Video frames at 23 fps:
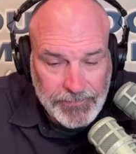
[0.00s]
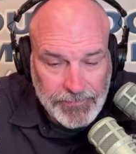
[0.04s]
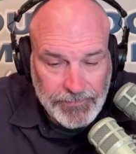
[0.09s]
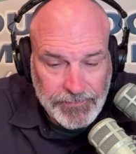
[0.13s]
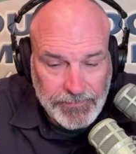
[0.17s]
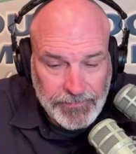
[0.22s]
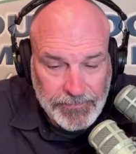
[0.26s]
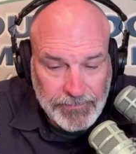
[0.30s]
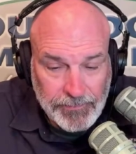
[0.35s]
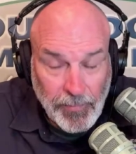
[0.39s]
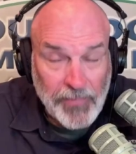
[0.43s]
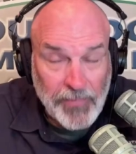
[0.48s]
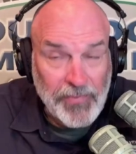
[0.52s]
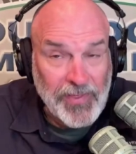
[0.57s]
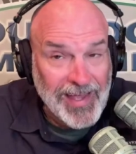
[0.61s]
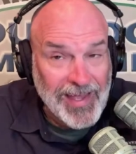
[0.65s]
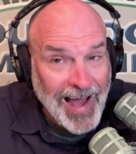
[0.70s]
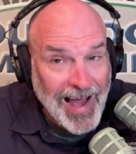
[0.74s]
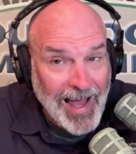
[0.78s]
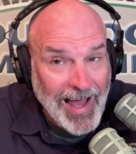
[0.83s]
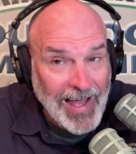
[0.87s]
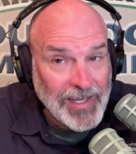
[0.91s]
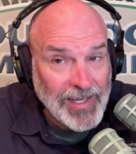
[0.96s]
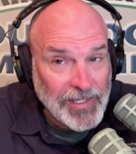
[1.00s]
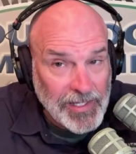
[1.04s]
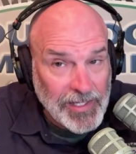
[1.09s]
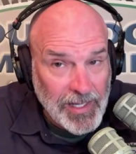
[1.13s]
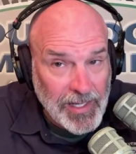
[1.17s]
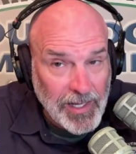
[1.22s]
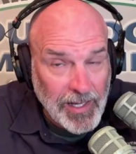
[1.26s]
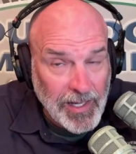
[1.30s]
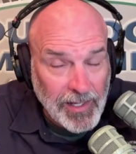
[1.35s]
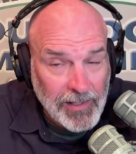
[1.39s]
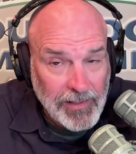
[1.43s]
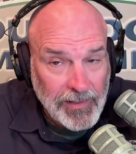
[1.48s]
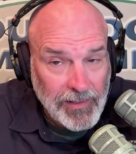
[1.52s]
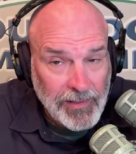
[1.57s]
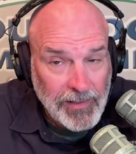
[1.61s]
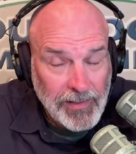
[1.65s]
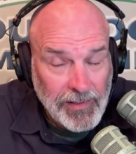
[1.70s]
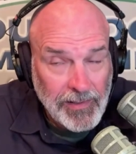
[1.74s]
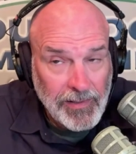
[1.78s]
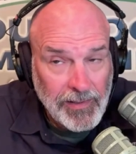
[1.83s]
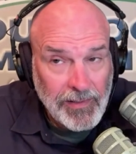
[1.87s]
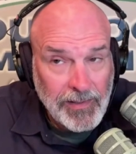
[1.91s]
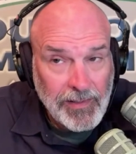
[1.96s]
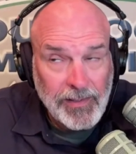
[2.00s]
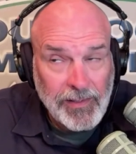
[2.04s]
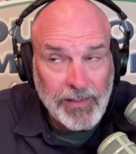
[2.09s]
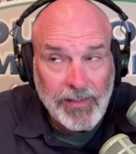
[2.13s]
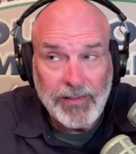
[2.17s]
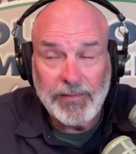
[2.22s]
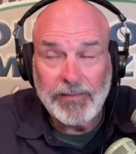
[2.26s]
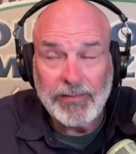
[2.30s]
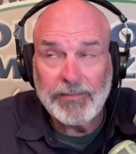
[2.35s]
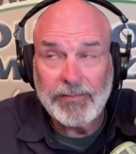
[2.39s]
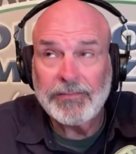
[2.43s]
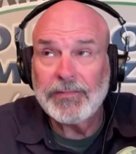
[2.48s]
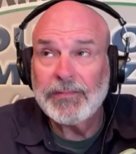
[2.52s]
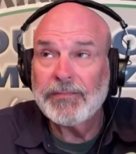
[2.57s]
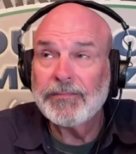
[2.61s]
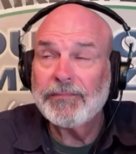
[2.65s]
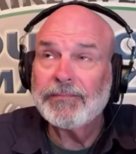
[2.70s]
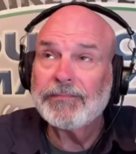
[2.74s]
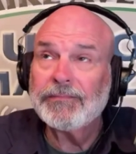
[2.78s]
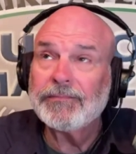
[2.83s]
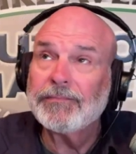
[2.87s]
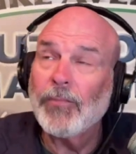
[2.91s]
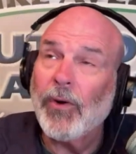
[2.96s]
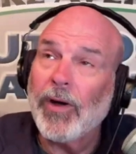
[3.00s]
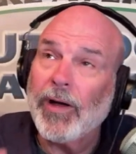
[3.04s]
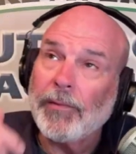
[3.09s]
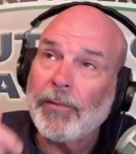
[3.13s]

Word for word: But the idea, what?